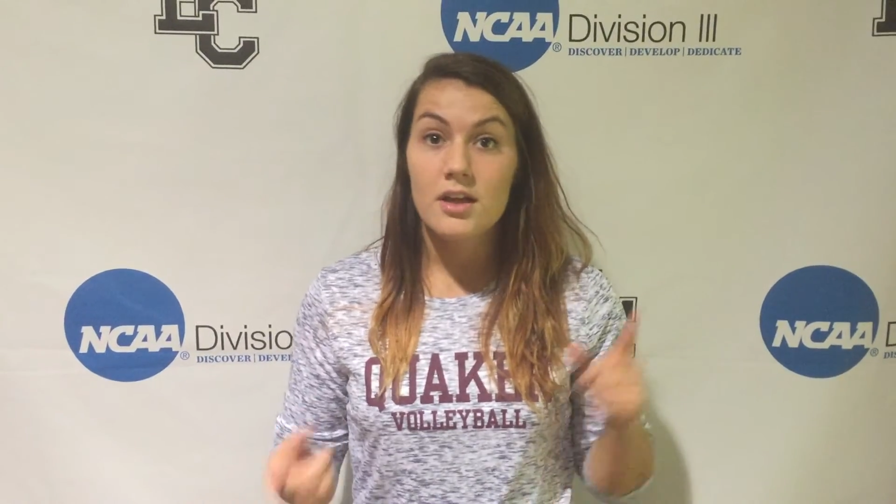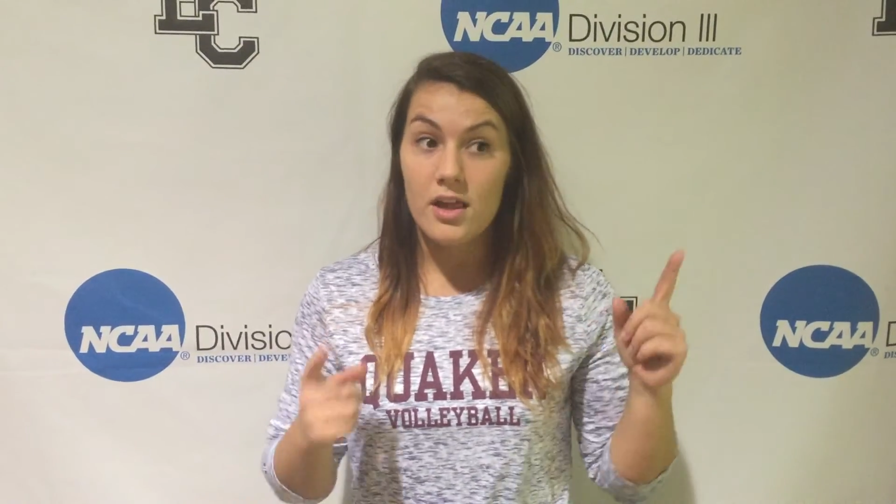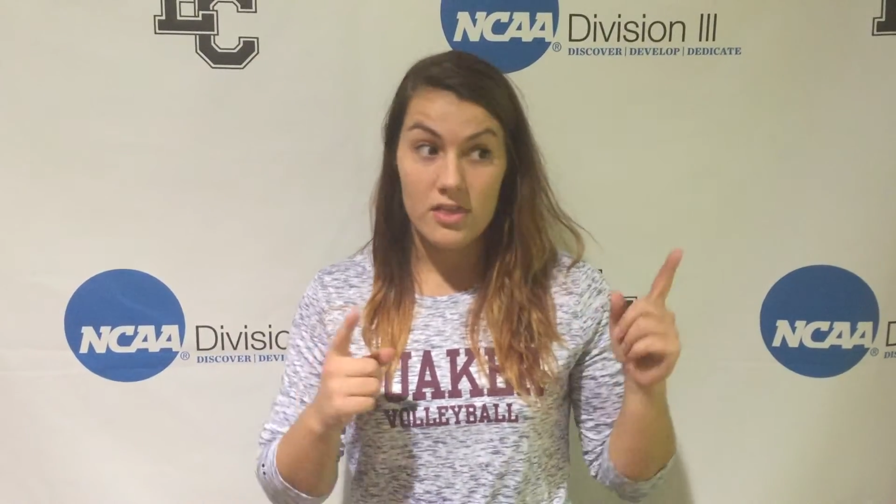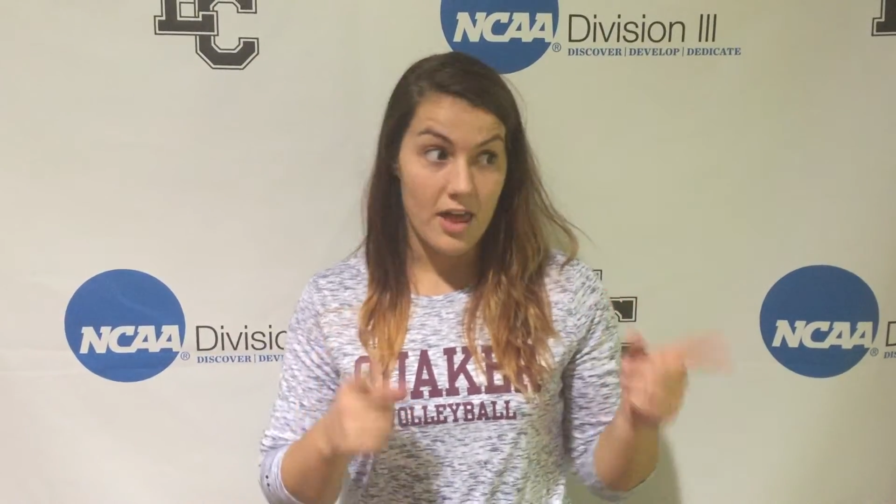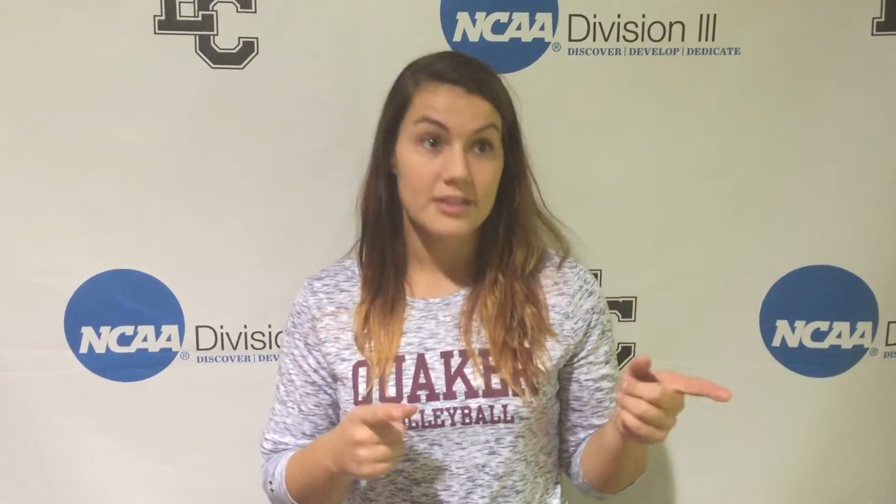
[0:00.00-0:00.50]

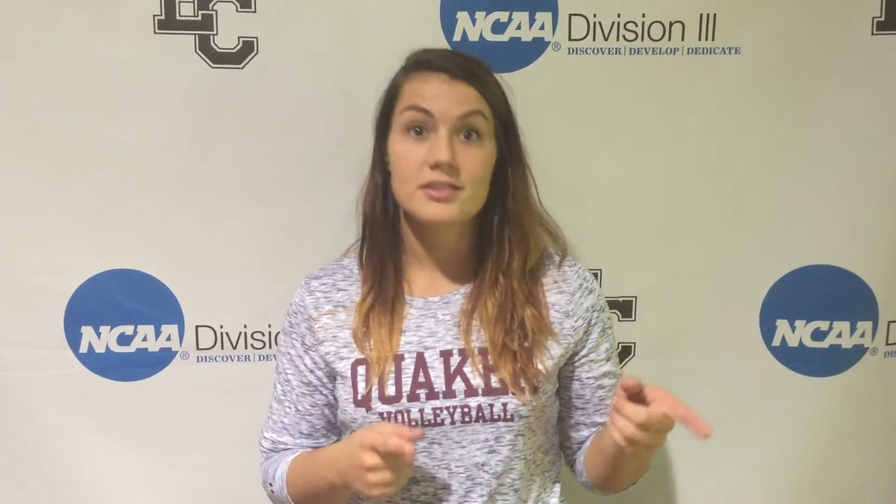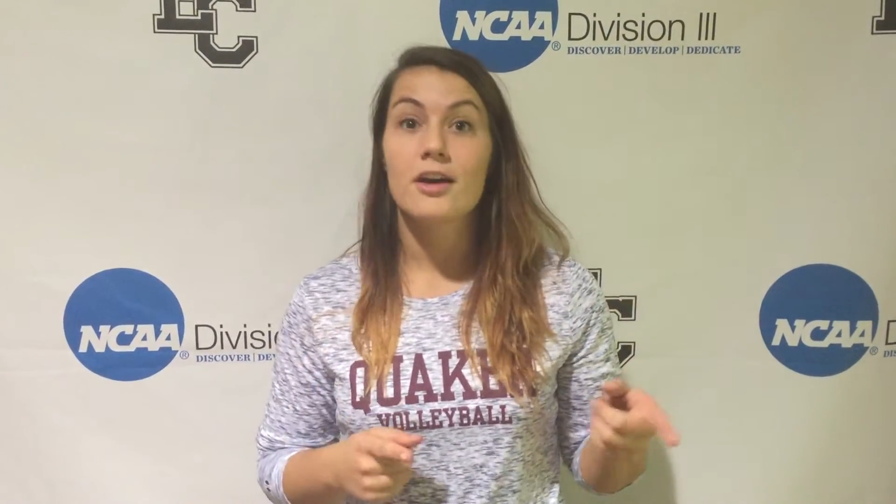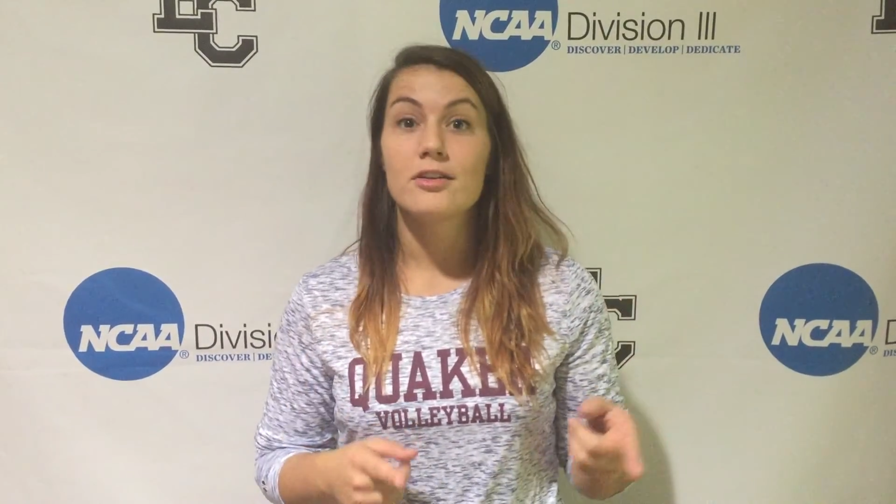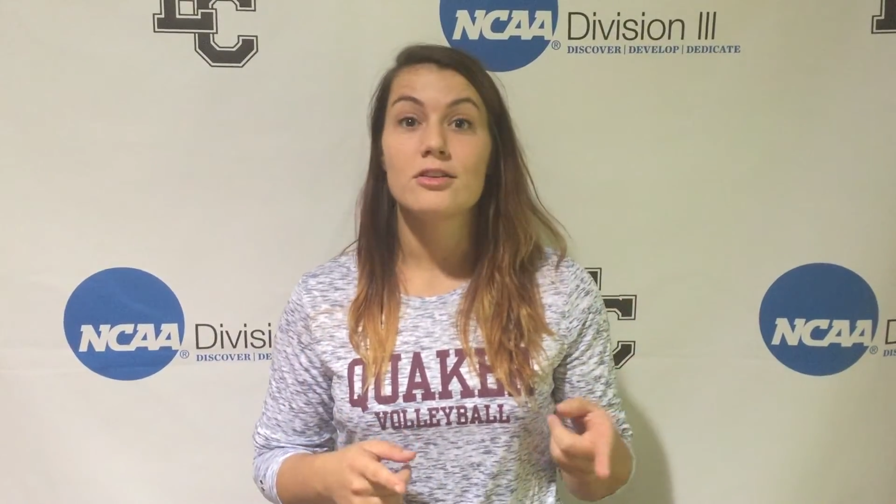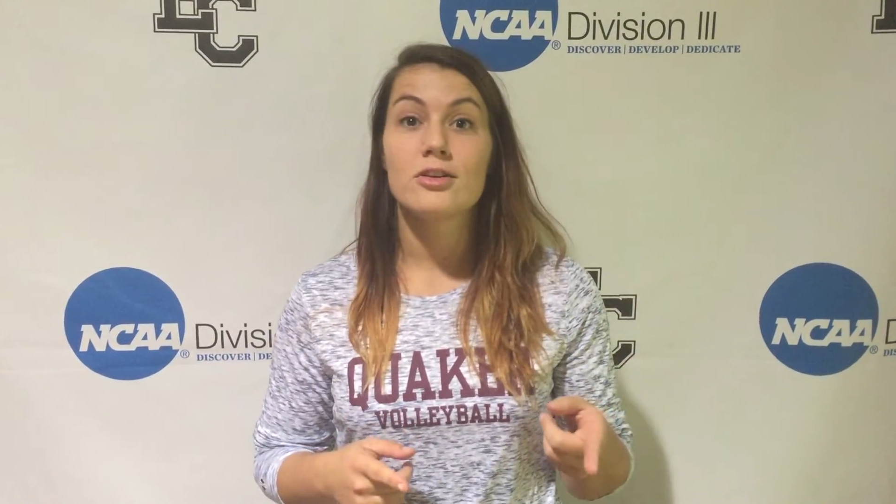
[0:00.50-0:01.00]
And that's
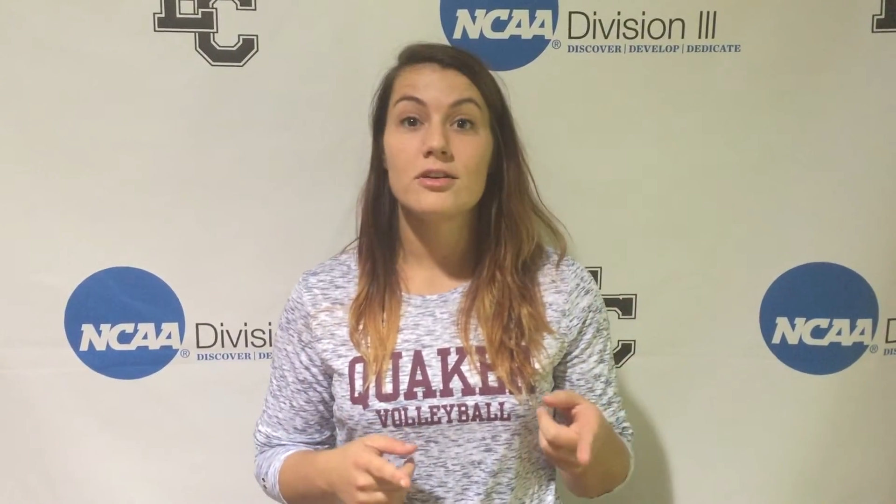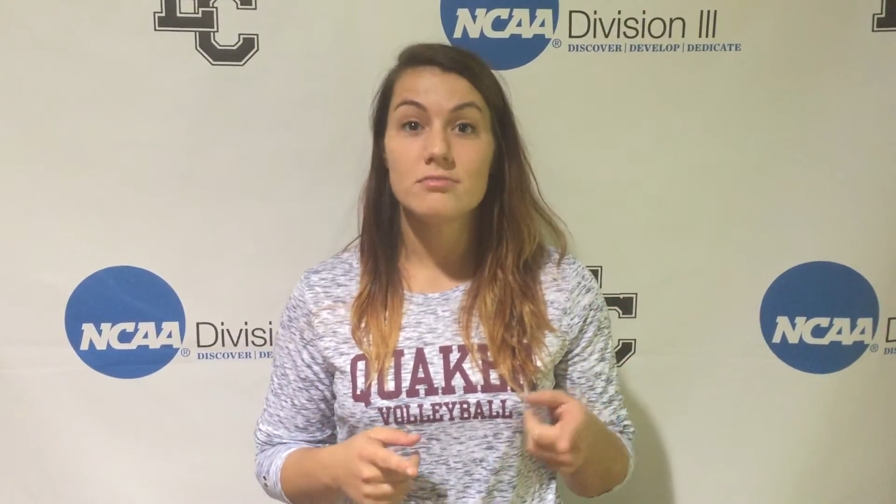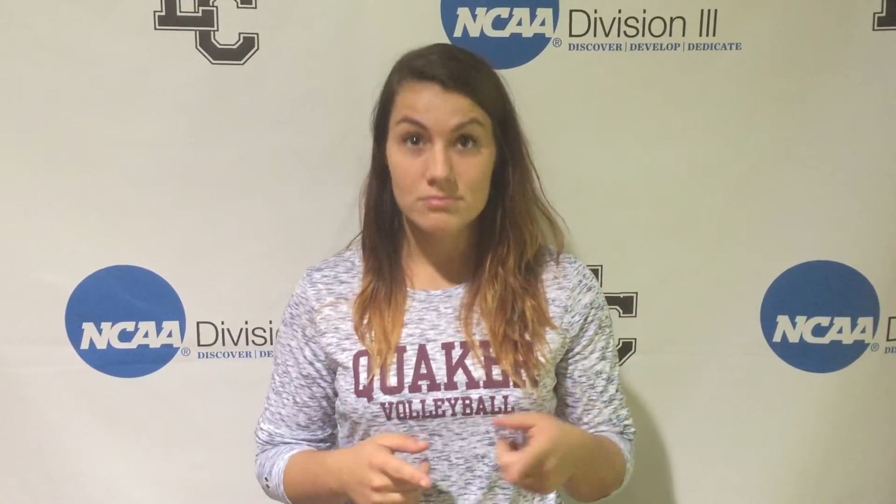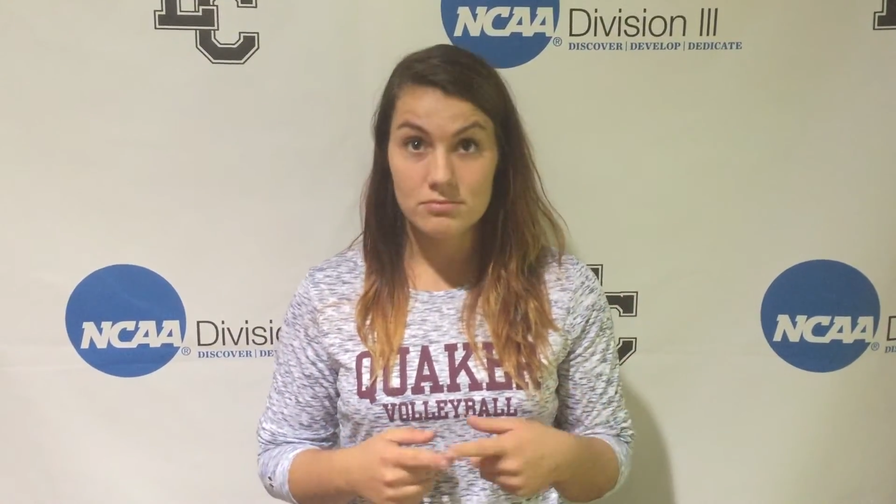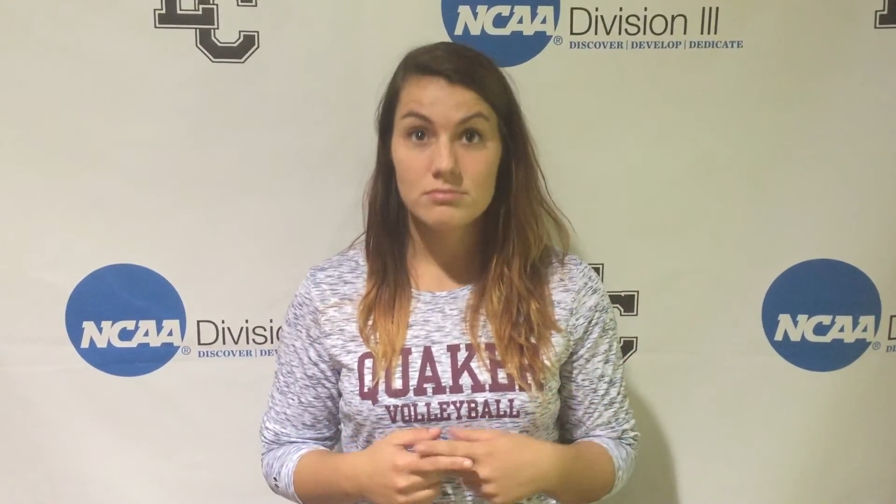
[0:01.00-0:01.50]
how you do it.